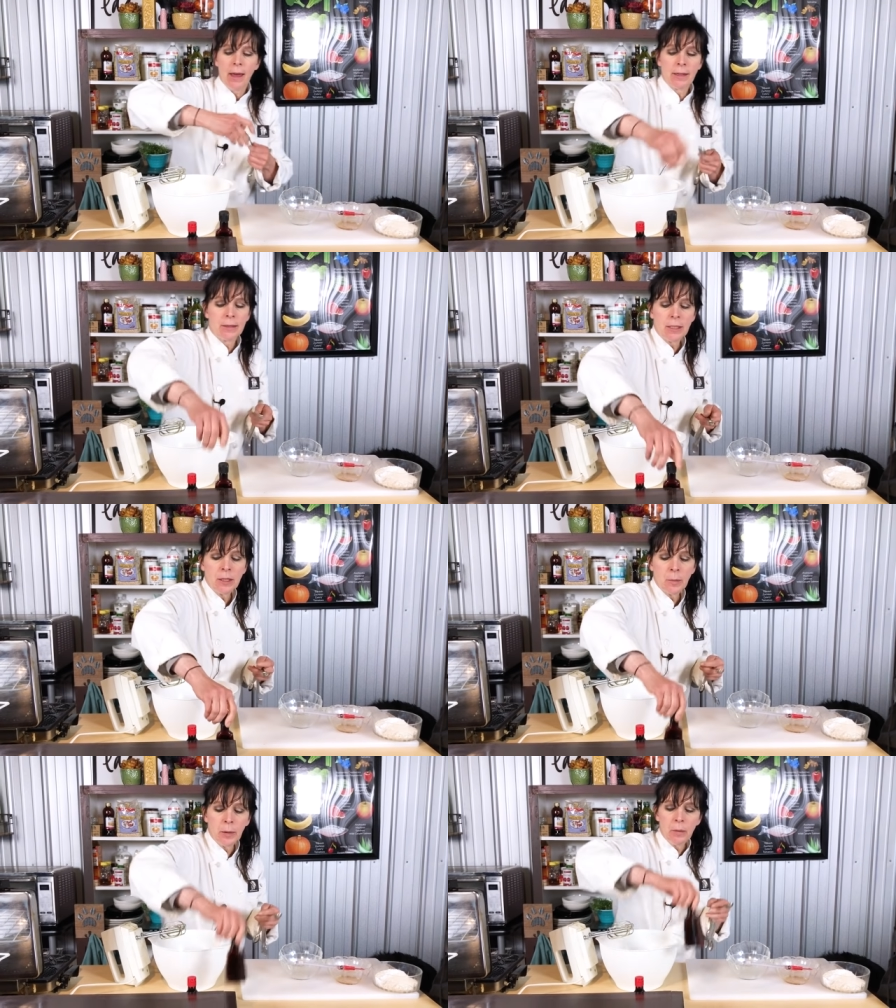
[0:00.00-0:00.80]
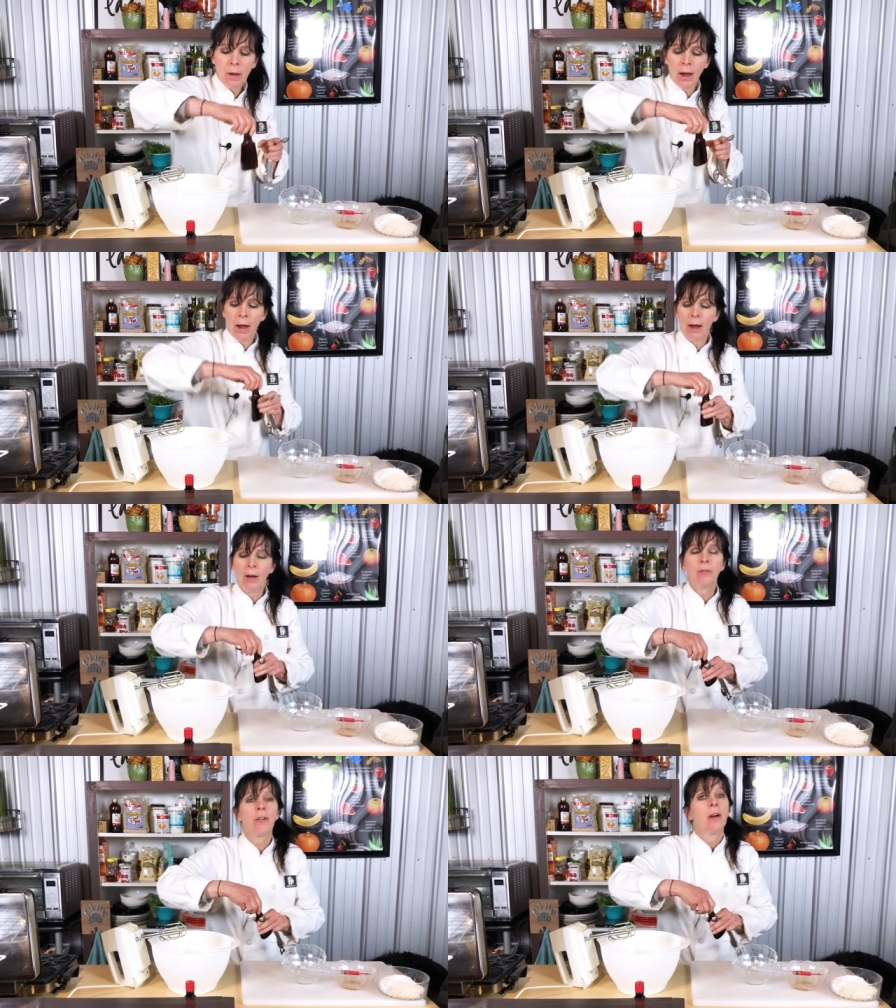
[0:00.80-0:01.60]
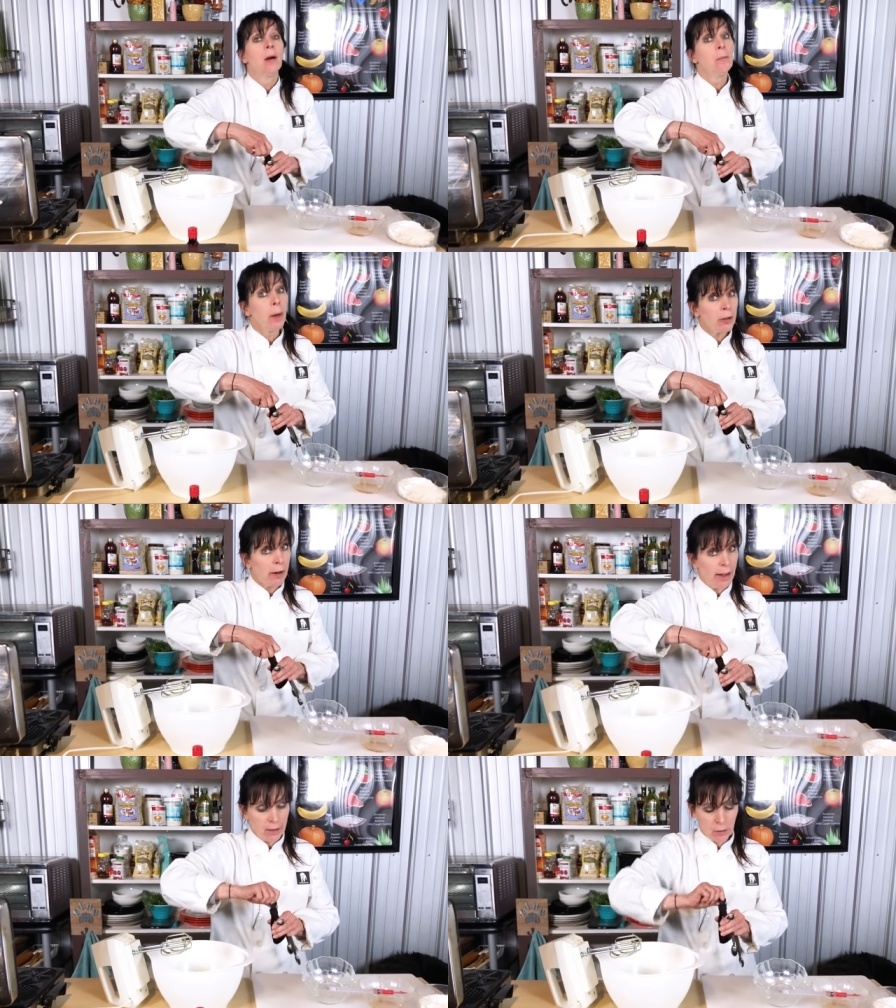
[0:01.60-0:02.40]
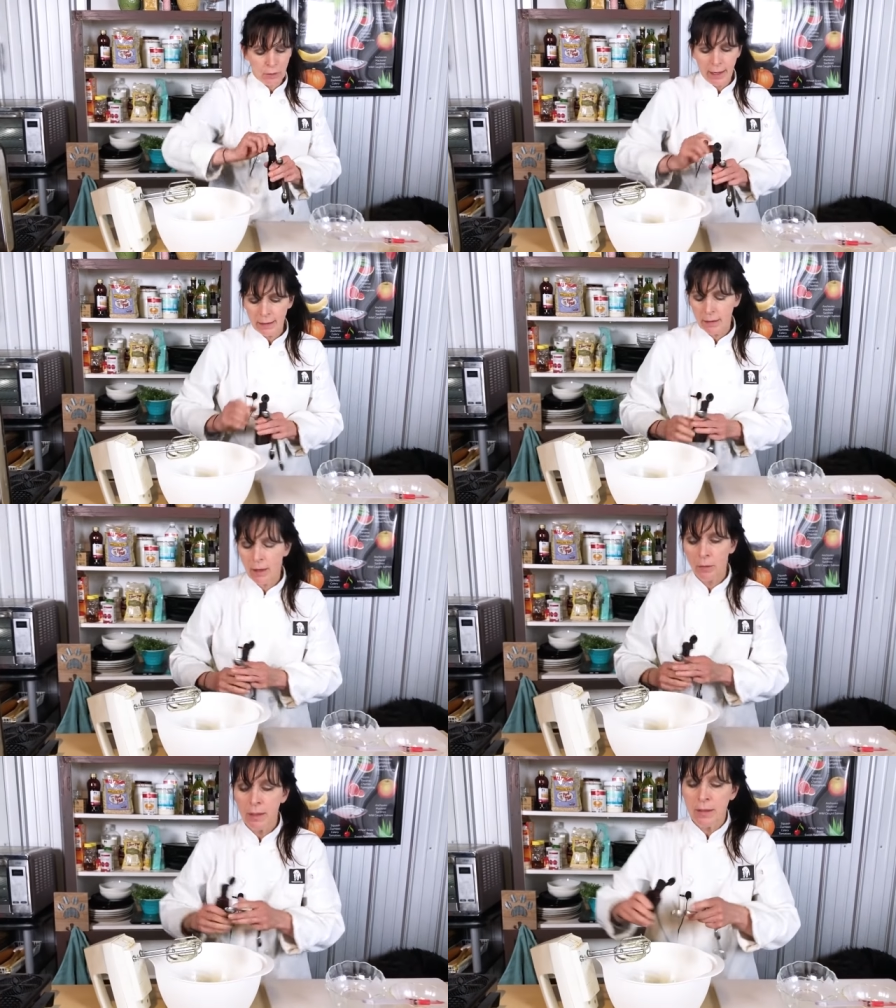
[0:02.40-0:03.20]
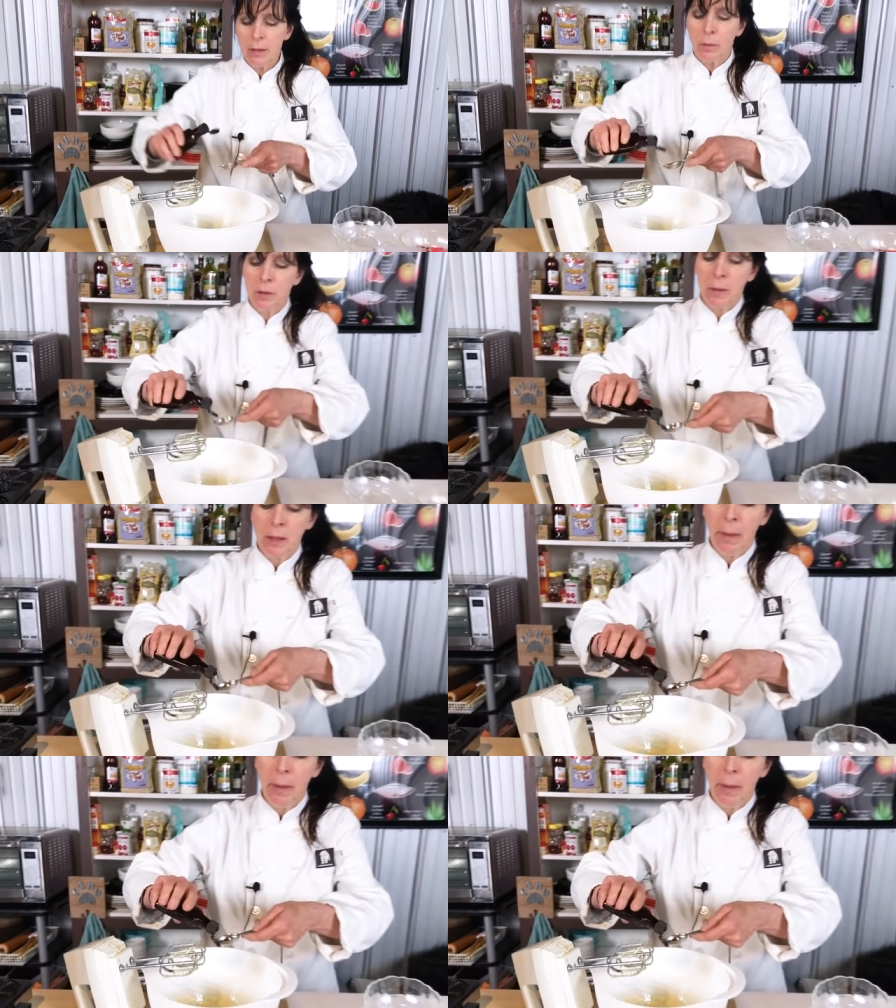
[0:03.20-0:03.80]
and a teaspoon of butter extract. And the reason that we're doing the